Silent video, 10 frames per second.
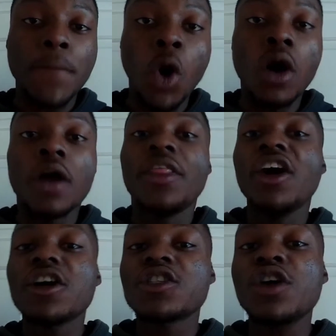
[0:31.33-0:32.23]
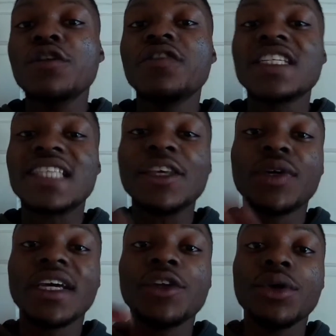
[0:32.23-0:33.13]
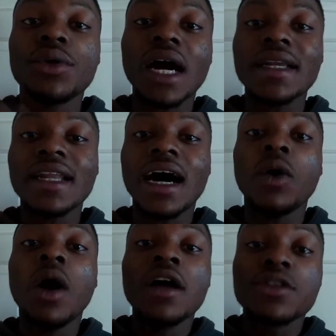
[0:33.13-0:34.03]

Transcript: But there are certain things that you can do right now